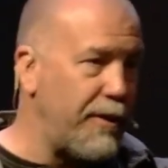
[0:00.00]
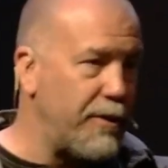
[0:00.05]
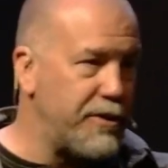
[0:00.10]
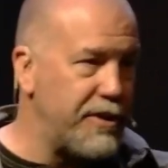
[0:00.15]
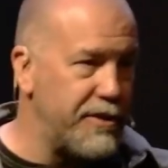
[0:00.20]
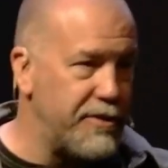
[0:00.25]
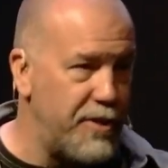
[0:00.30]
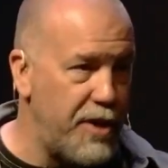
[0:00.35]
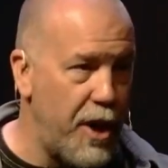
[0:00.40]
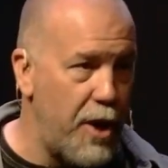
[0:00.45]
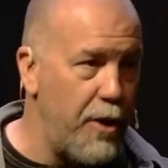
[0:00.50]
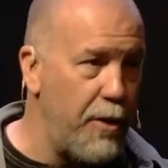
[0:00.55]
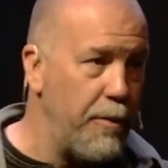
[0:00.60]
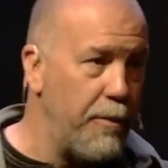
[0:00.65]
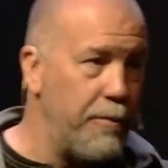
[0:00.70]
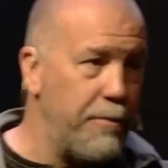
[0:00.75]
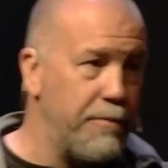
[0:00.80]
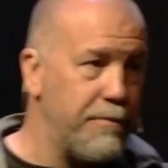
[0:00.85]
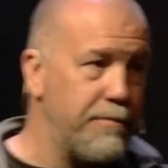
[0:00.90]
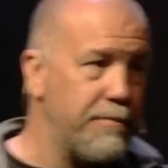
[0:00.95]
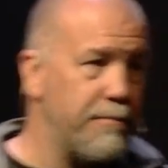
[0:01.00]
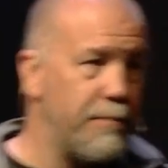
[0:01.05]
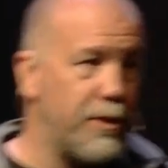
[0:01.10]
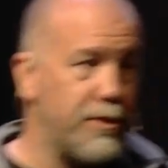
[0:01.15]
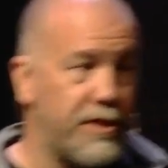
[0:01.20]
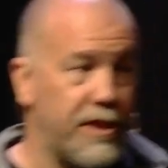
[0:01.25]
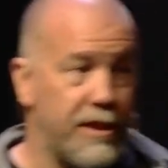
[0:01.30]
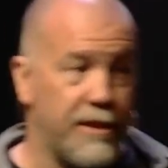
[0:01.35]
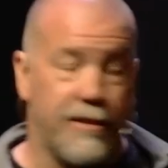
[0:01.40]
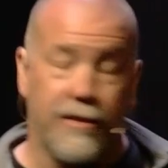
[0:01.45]
says no. Mo
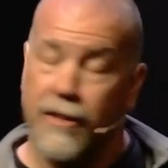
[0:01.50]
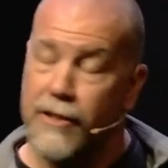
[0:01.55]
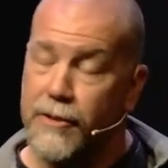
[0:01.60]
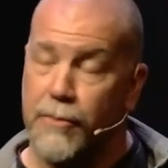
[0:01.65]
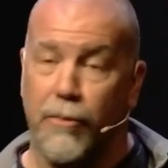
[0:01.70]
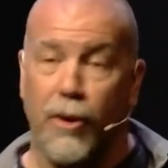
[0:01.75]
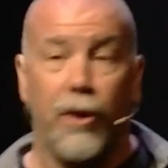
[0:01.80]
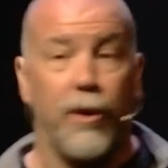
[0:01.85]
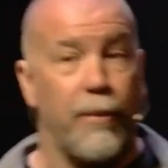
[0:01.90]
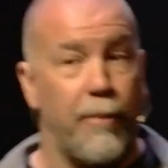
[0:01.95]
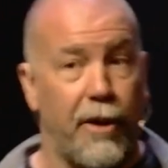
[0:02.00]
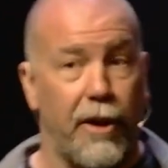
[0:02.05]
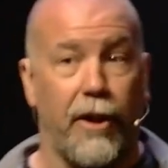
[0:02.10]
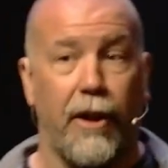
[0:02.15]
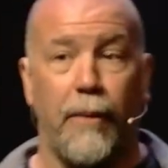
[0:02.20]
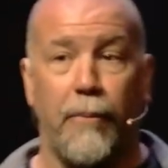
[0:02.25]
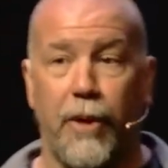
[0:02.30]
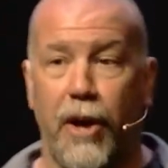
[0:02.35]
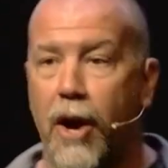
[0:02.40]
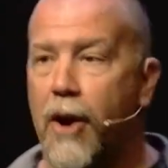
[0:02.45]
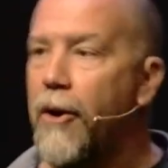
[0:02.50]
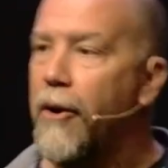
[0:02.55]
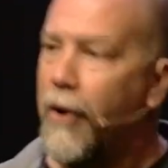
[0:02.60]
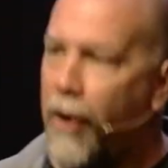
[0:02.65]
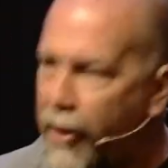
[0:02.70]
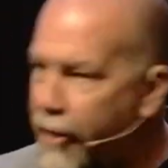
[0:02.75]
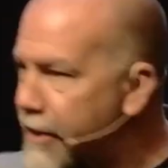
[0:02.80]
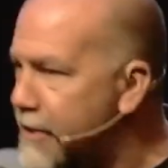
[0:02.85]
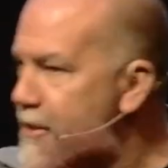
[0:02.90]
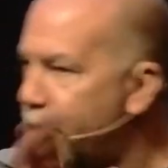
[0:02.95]
says, Listen, bro, you better let him go. And
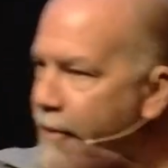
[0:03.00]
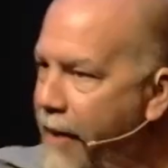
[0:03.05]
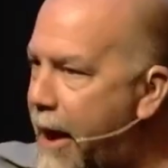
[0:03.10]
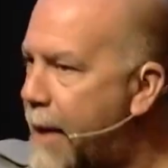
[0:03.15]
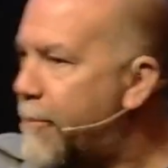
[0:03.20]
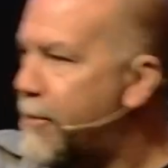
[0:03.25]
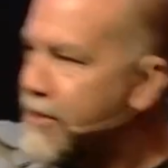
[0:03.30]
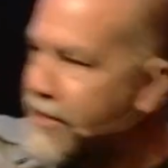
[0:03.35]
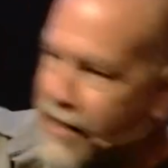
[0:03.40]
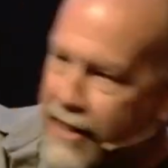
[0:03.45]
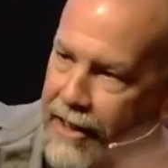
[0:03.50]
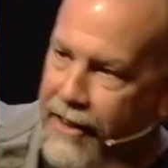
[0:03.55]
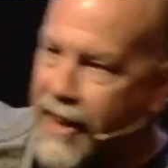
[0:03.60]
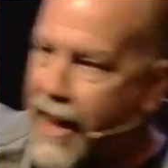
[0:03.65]
all that stuff happens. And then the